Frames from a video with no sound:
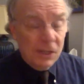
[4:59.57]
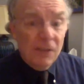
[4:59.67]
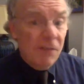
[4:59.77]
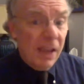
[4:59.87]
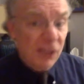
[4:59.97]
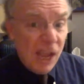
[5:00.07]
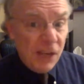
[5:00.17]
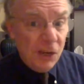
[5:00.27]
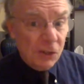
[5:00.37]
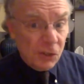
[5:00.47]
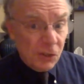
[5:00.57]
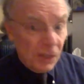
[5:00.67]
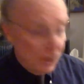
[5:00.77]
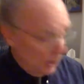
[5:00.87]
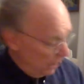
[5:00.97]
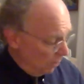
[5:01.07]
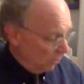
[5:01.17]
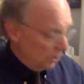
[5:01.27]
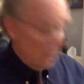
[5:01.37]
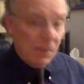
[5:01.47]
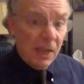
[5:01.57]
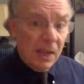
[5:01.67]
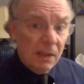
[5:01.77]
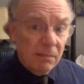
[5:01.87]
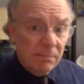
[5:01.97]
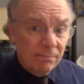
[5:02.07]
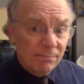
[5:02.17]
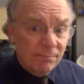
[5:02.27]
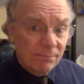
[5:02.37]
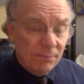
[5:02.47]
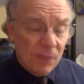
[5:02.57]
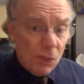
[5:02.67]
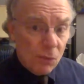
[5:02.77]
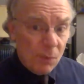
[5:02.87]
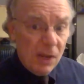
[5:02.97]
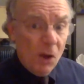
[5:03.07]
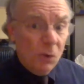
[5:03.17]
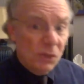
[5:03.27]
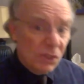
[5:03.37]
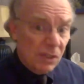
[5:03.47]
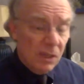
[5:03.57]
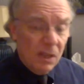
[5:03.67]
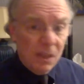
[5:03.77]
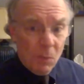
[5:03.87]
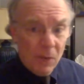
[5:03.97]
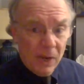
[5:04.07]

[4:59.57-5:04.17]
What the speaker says: In fact, 10 years earlier, he wrote something, 3 notes that went